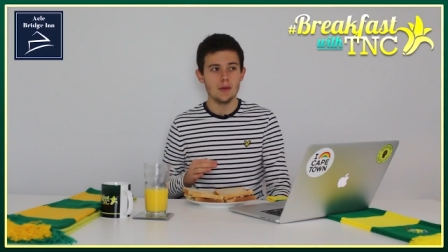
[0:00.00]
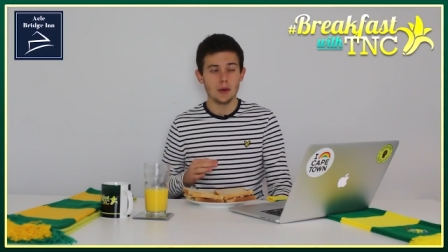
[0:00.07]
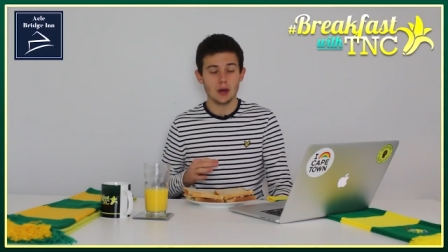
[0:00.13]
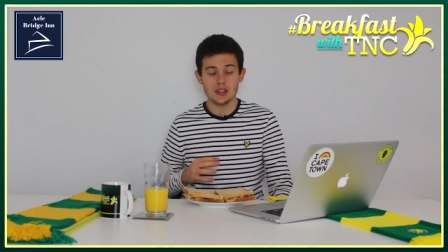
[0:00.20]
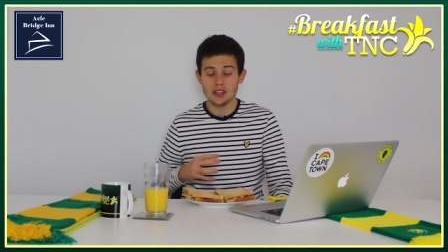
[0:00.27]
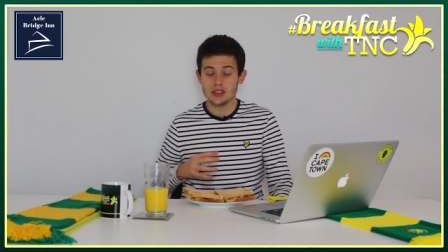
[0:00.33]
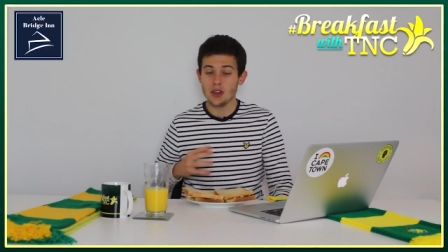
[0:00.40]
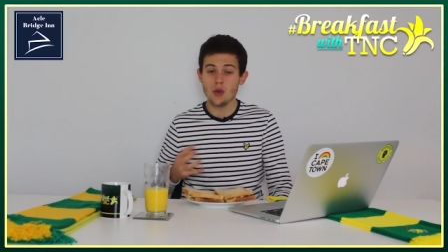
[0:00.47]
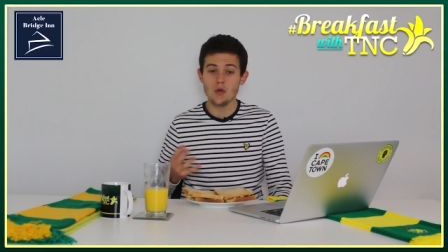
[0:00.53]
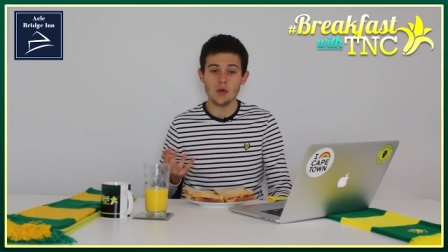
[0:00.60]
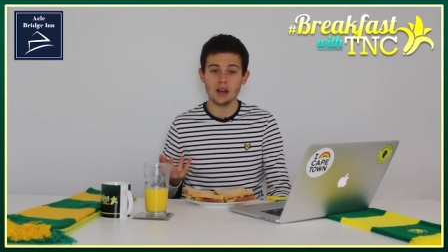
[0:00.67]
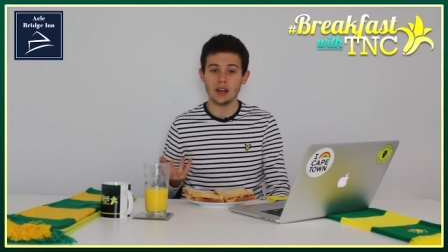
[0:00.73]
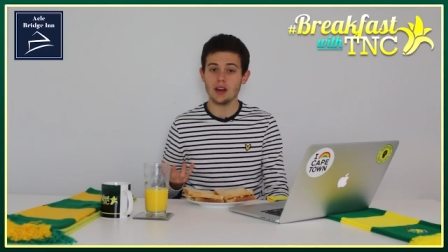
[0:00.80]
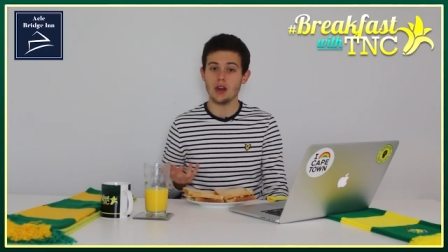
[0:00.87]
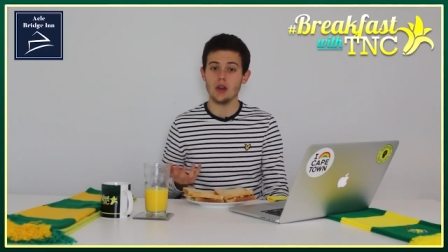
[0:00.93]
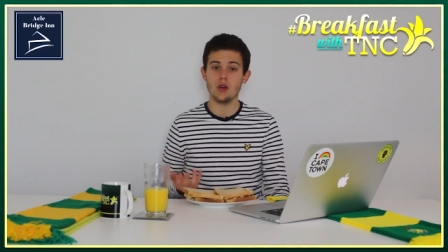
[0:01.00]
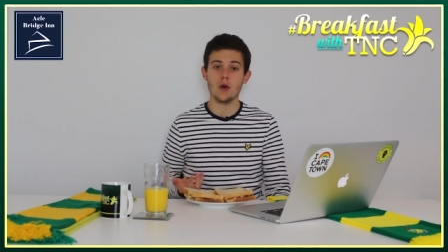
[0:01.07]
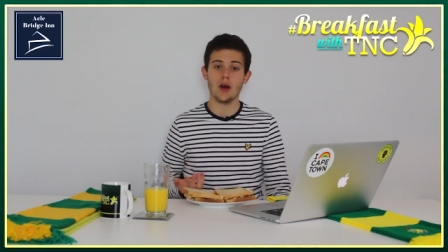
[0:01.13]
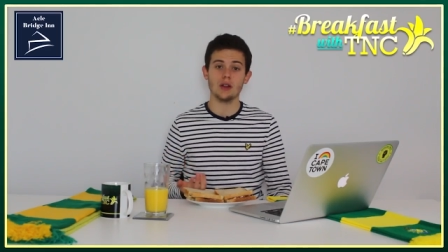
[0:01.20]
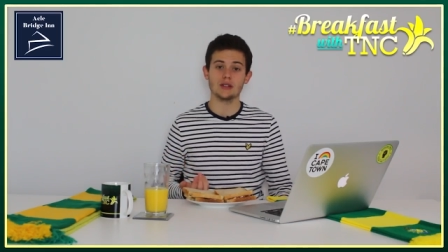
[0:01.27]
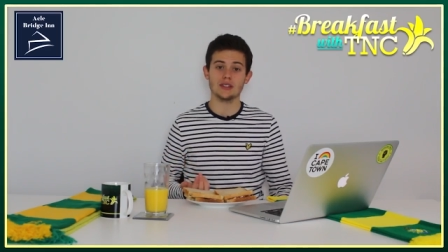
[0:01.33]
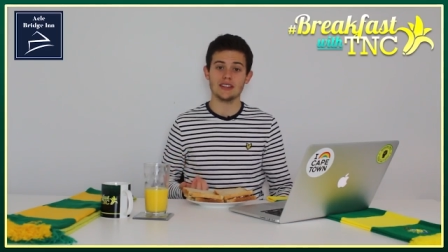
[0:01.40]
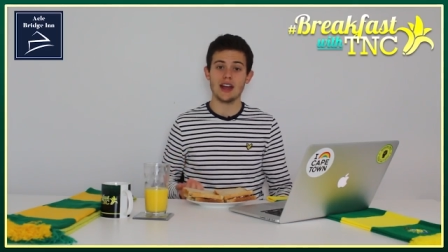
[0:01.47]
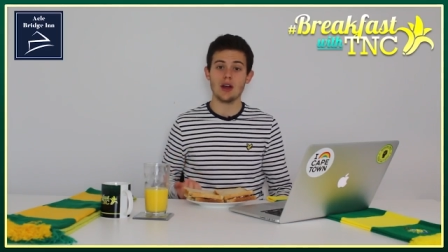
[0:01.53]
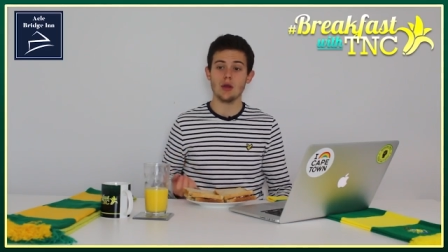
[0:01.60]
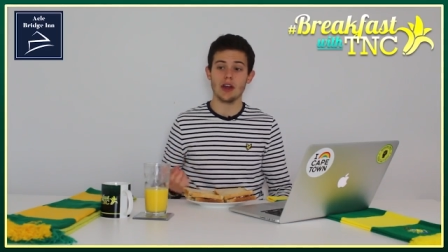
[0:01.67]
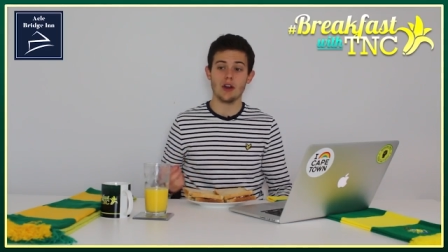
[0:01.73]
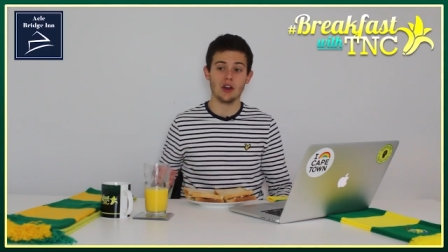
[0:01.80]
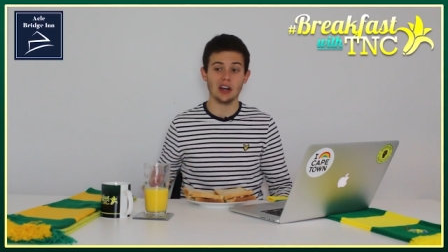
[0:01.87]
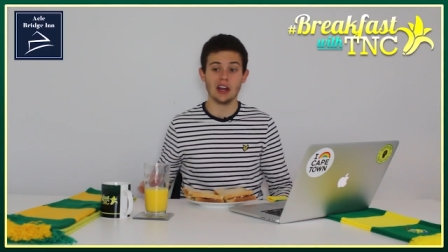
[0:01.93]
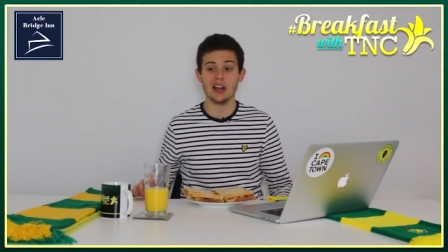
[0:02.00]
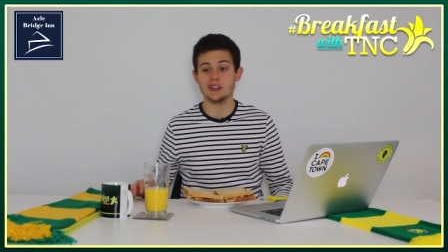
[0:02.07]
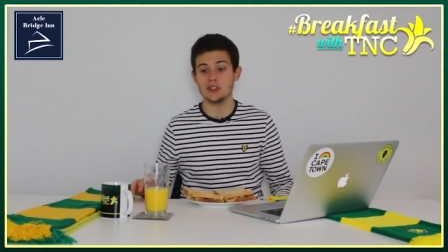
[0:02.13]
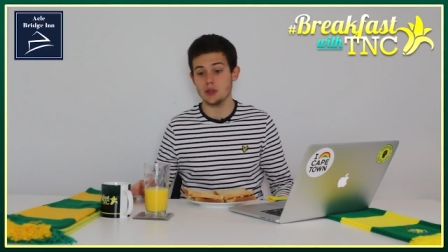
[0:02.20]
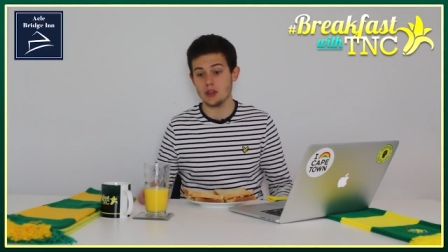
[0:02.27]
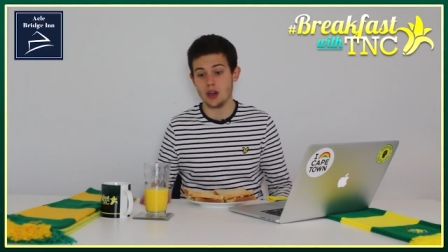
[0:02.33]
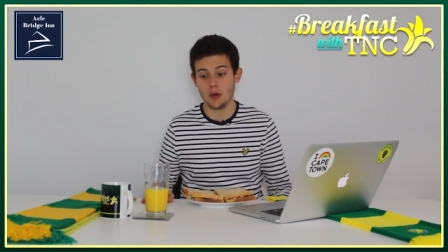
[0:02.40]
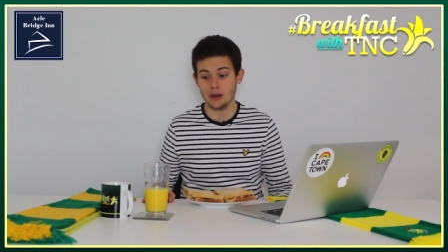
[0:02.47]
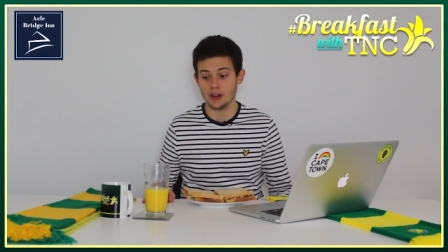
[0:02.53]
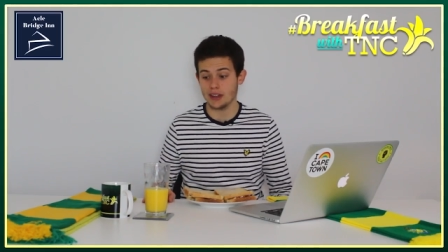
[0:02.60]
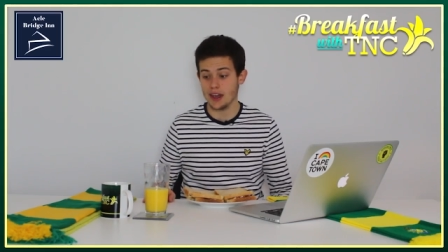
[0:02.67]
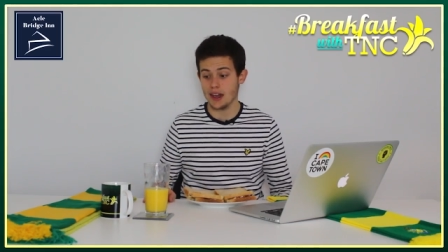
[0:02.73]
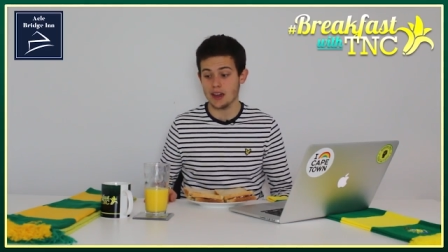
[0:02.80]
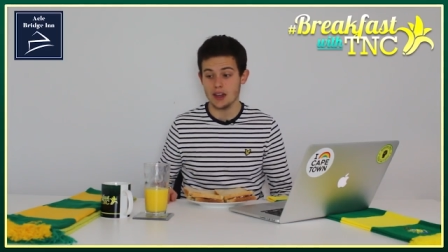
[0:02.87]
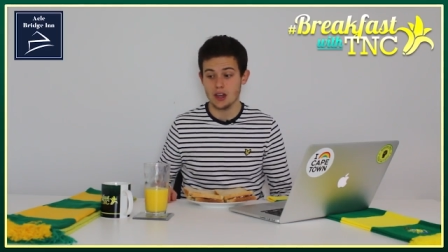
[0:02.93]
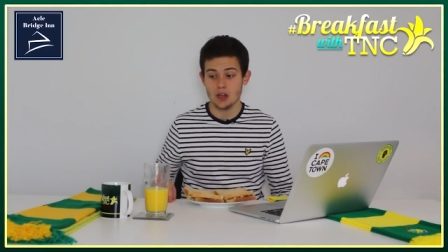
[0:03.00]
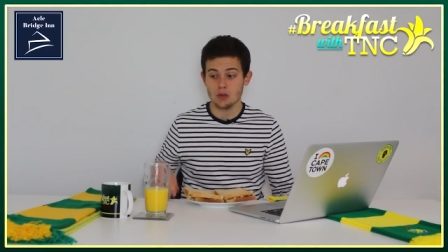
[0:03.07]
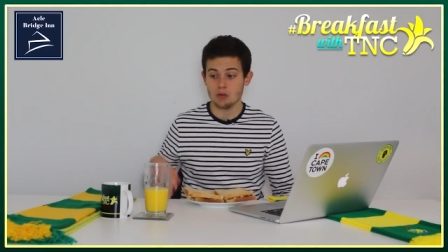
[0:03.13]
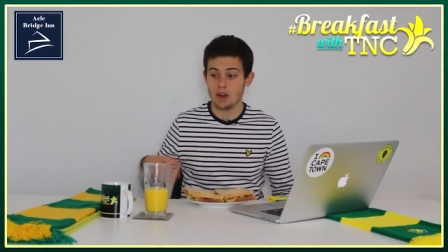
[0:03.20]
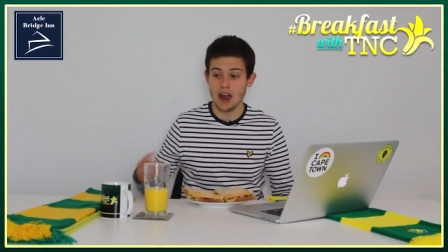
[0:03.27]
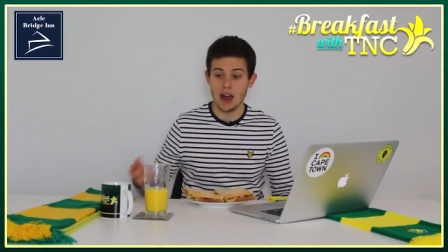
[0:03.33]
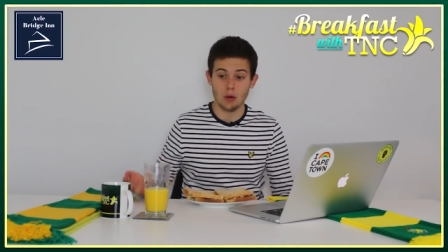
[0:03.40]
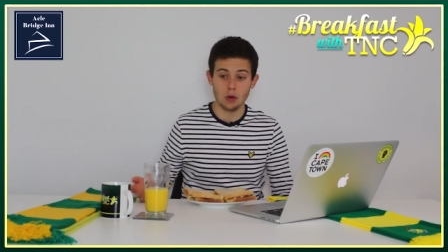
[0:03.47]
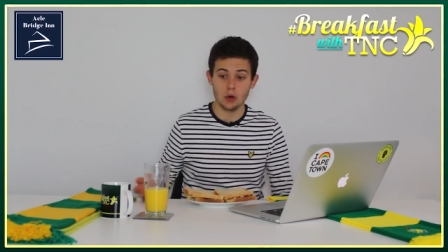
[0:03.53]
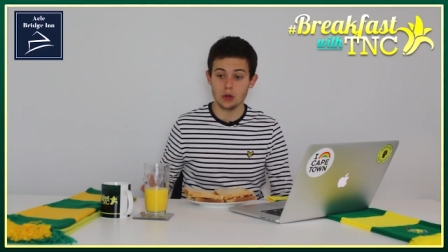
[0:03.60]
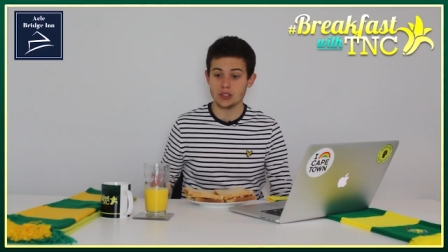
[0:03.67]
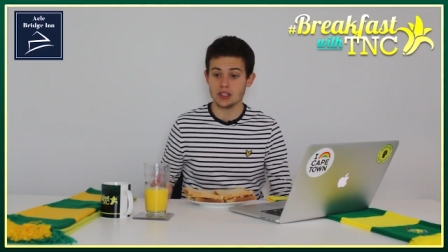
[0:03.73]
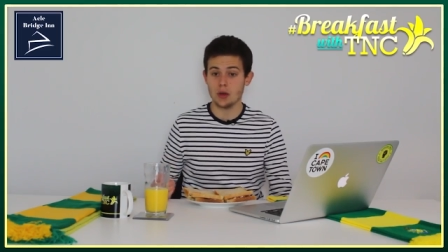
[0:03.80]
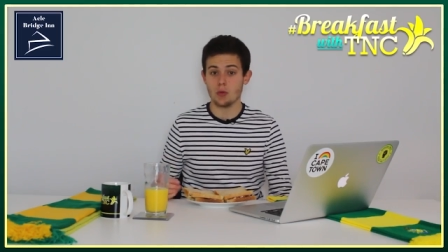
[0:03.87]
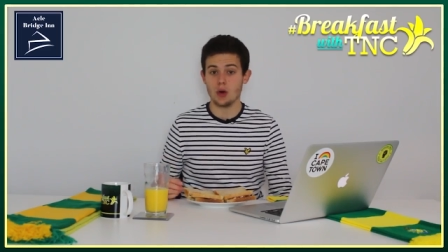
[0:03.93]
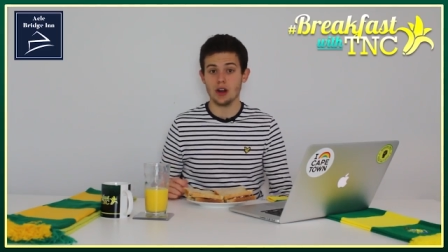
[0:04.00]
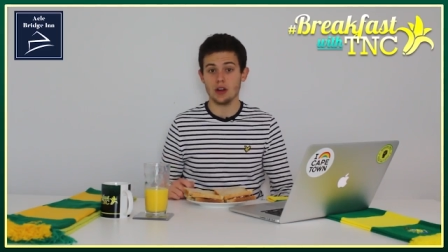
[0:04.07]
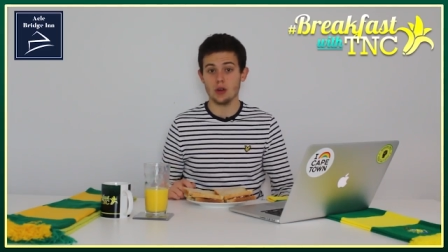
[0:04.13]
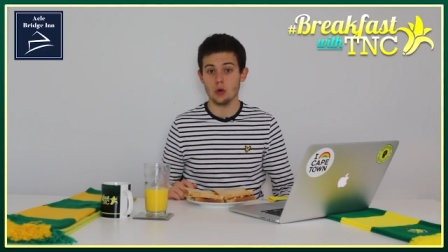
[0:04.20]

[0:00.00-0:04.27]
because I don't really know who else is out there, unless you go and get Rowett or someone,